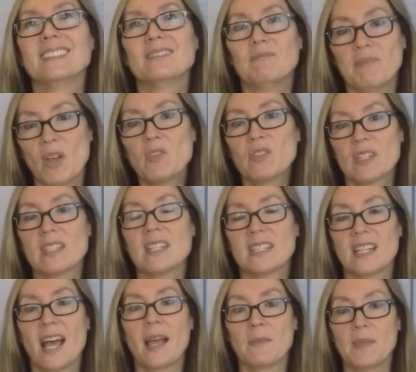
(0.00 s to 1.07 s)
most of the
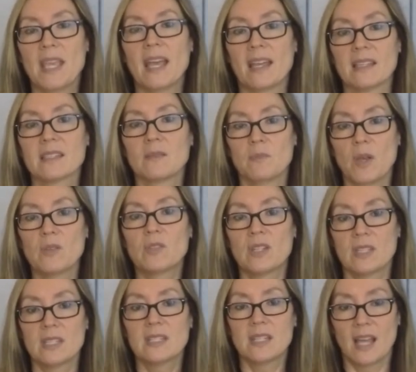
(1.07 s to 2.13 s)
time, yes. Most
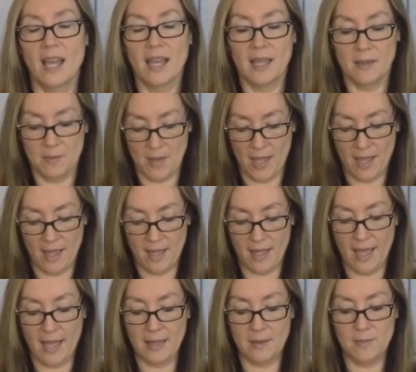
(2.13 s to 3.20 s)
of the time
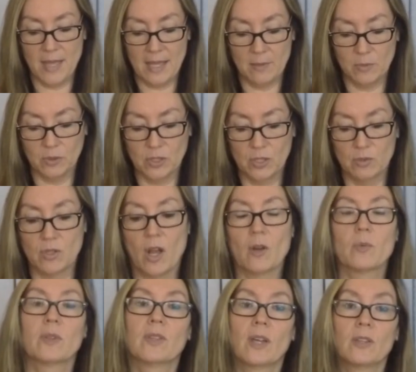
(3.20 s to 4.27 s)
I am able to
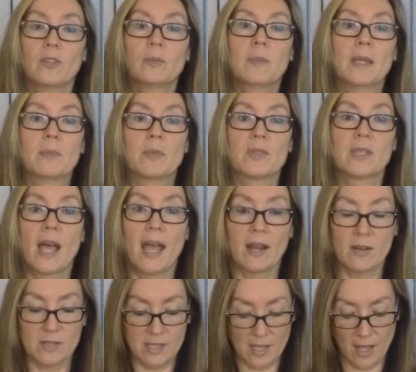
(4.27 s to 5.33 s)
talk with other people's
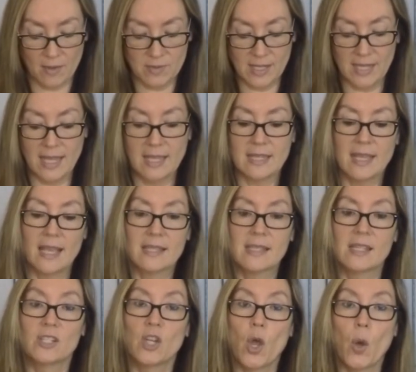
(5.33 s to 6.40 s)
higher selves and get yes
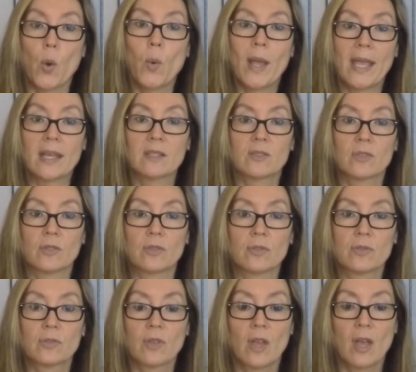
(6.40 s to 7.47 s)
and no
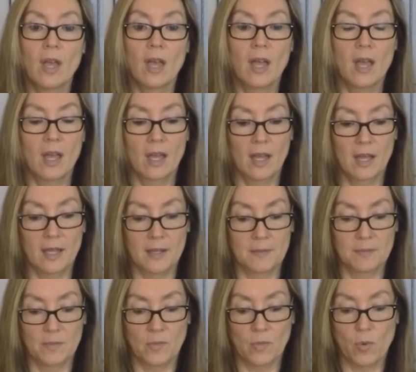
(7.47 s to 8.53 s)
answers.
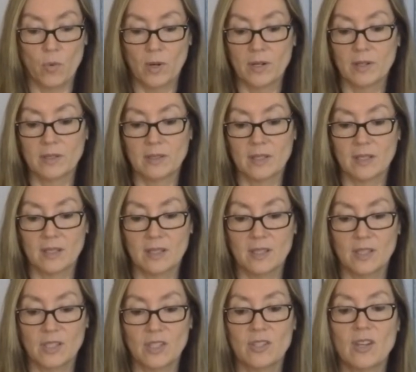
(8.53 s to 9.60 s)
Or,
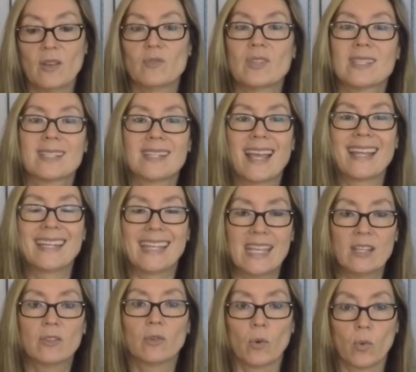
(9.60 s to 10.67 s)
just an
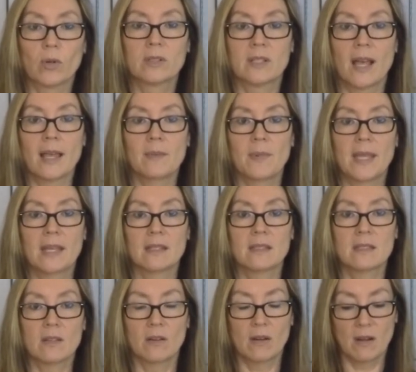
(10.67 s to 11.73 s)
either or type
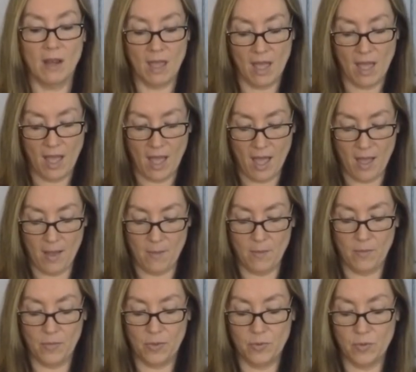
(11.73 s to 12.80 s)
answer
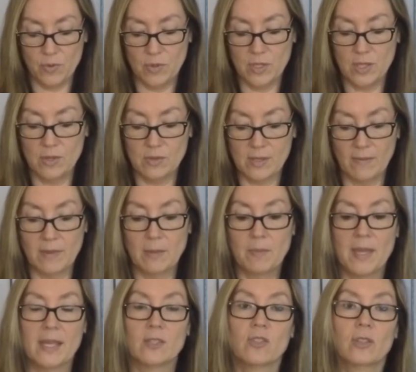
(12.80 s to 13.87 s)
through the use of the
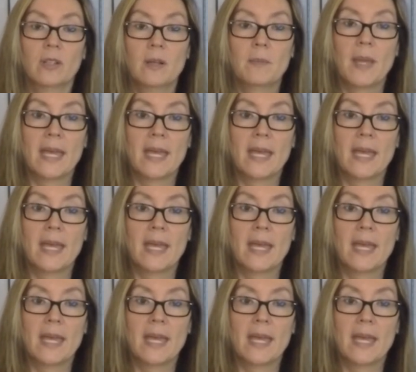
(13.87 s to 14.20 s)
pendulum